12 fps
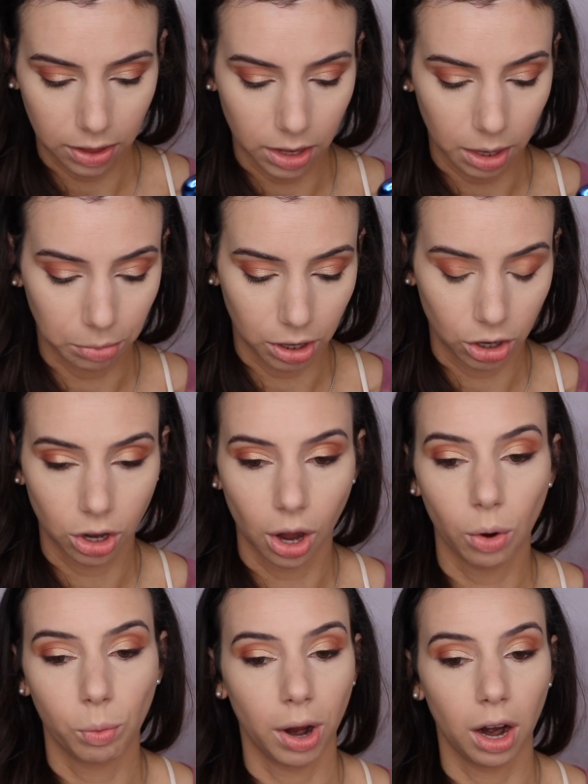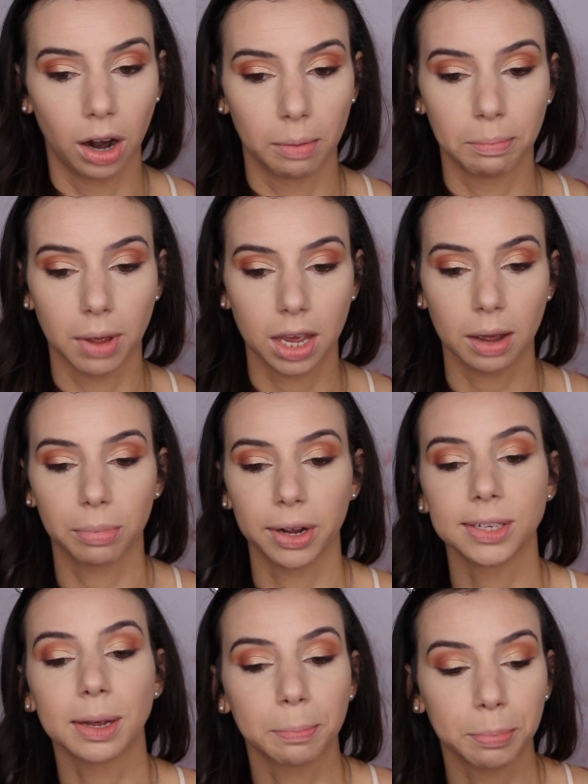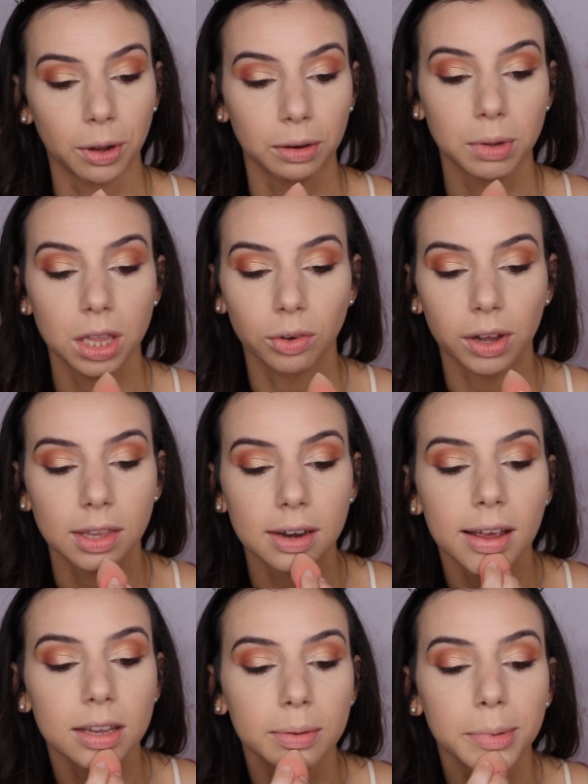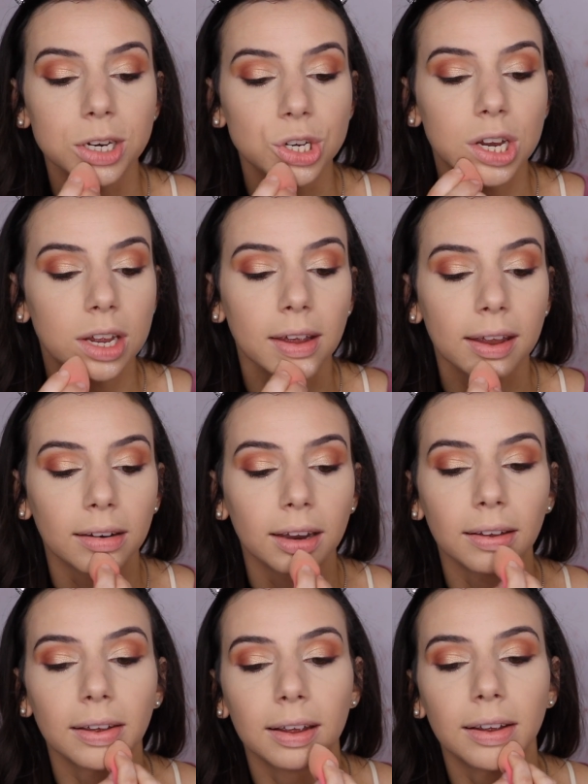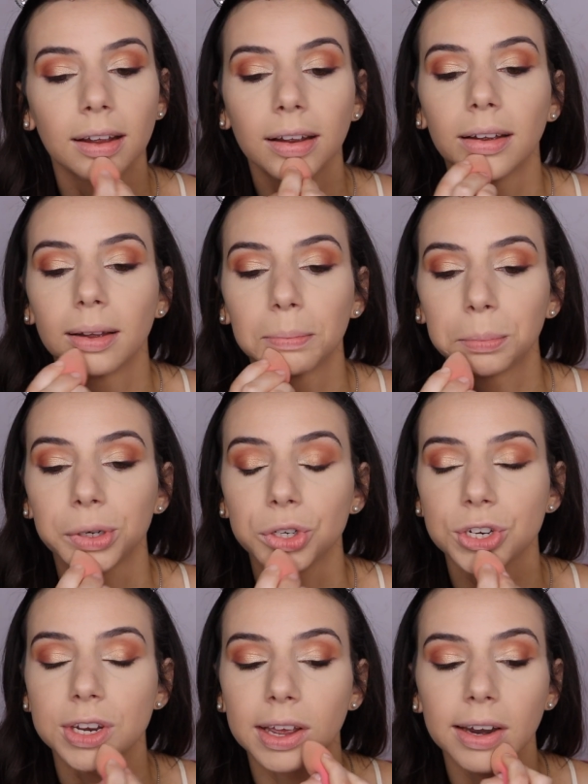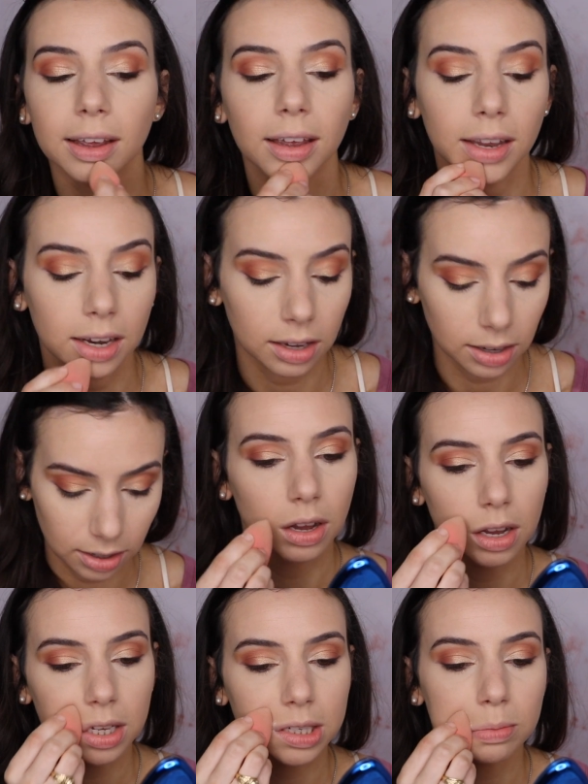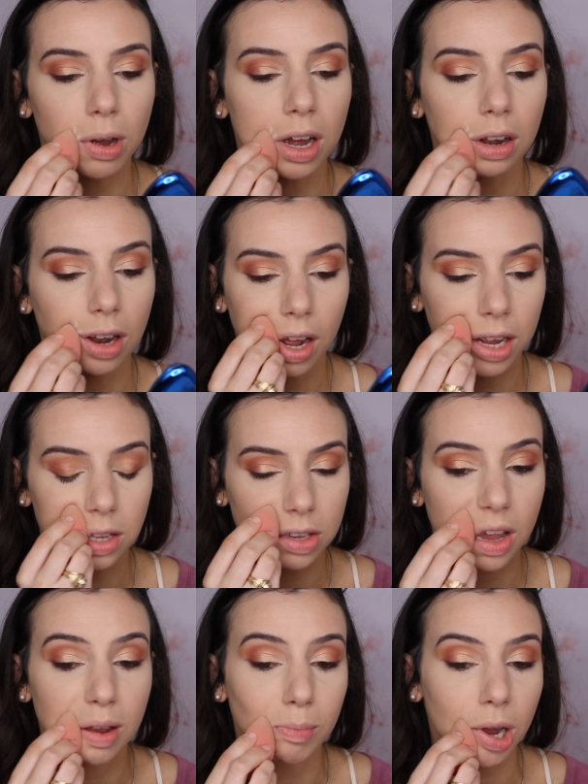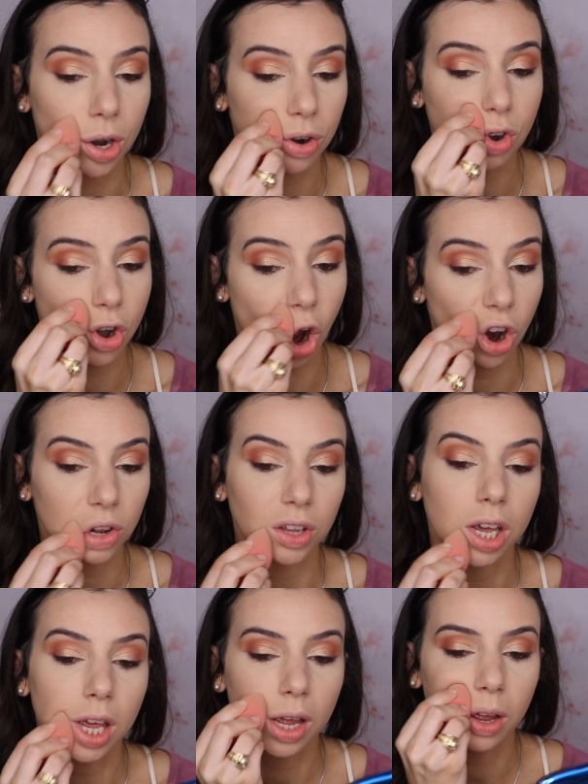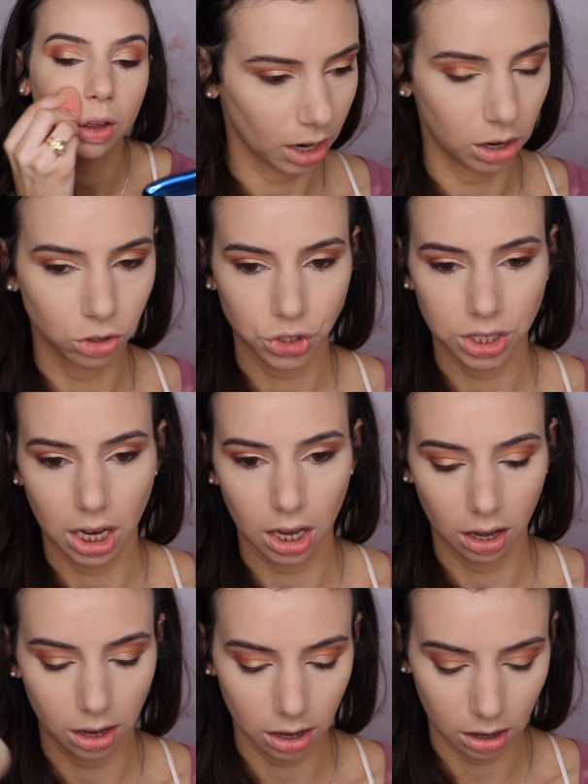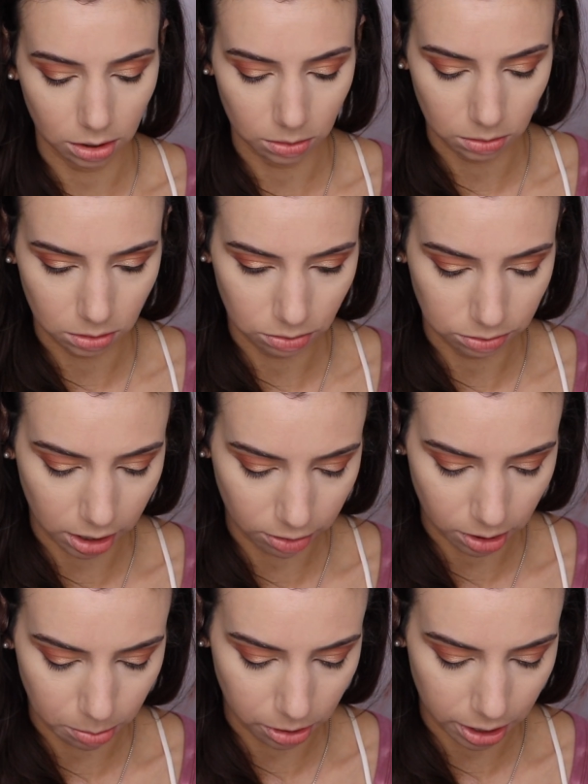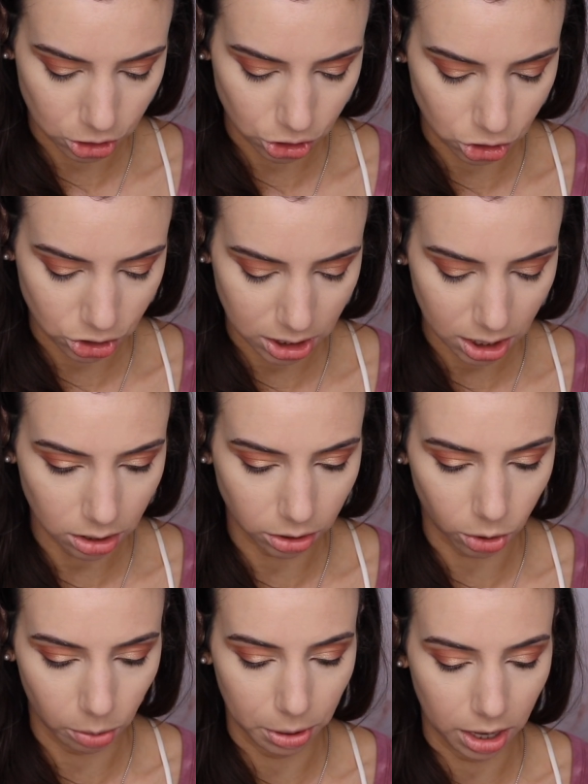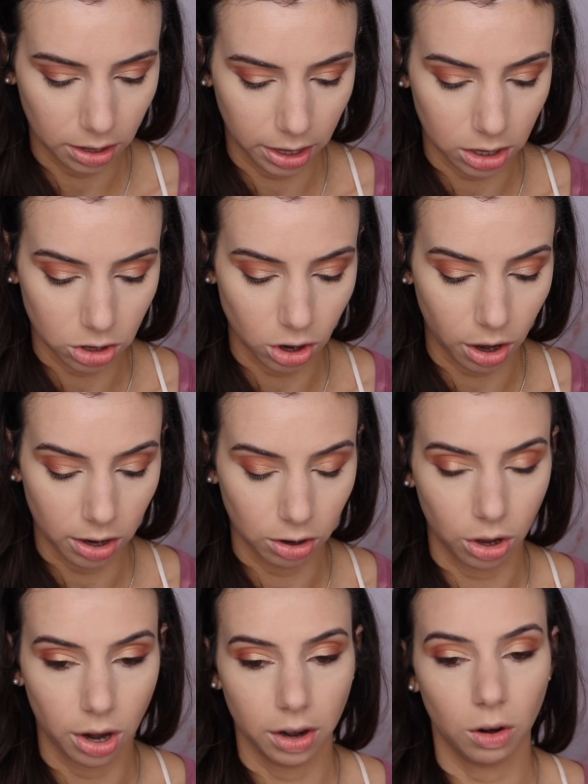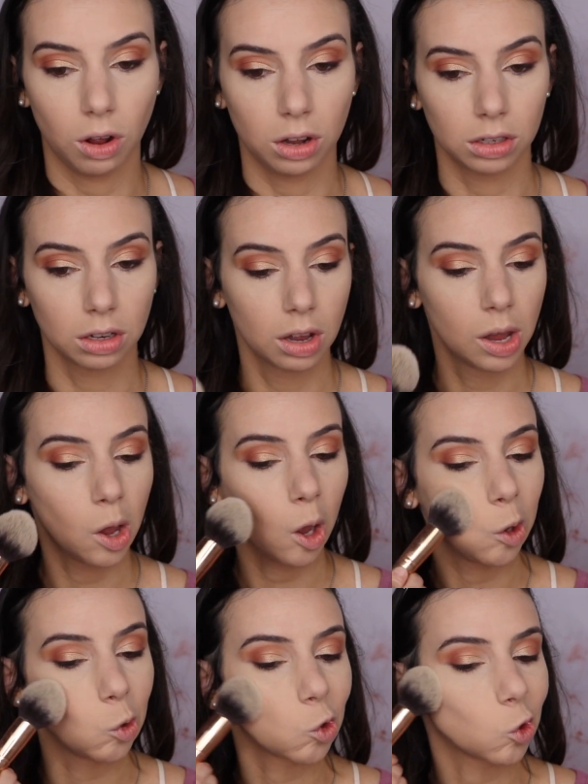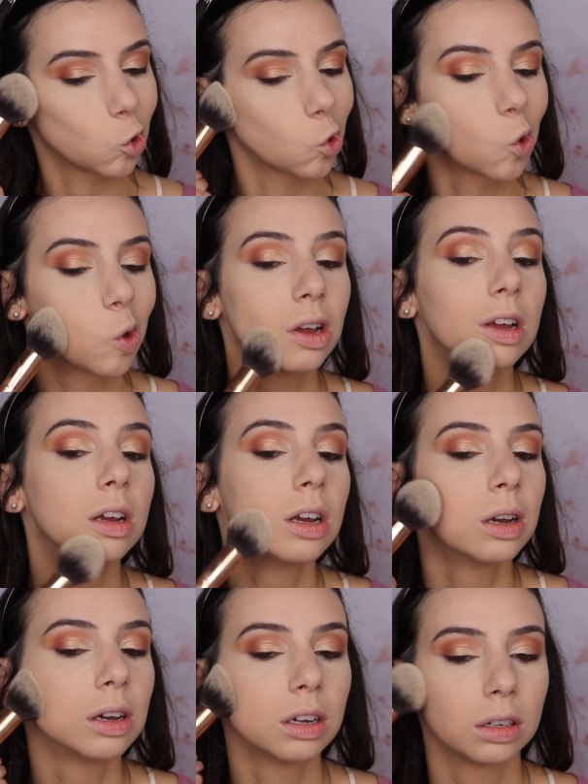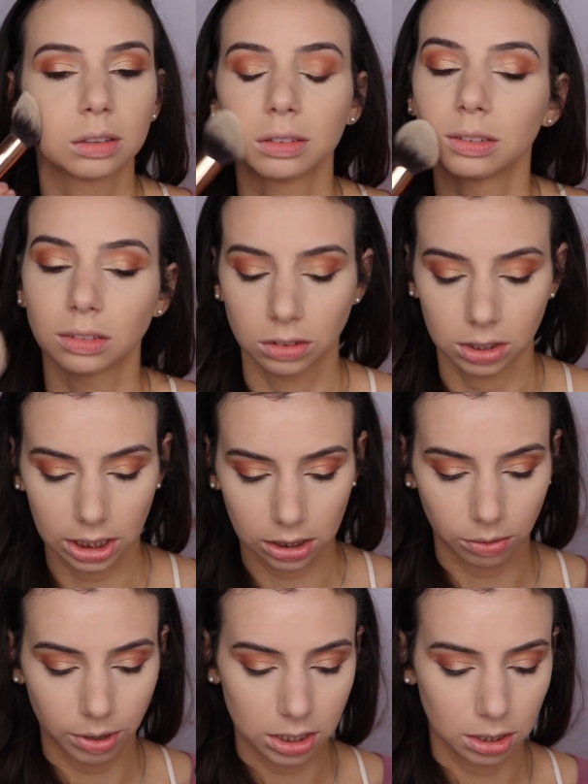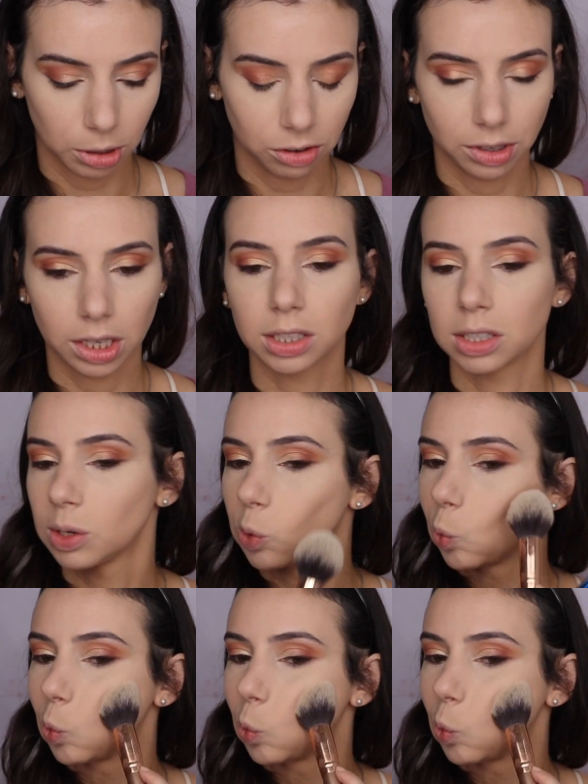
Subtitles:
And then I'm gonna go where makeup breaks up on me throughout the day. So my chin, pushing it in, smile lines, and mine are gnarly. I'll just take a fluffy brush and just take a little bit, like not a lot at all, and just set the rest of my face.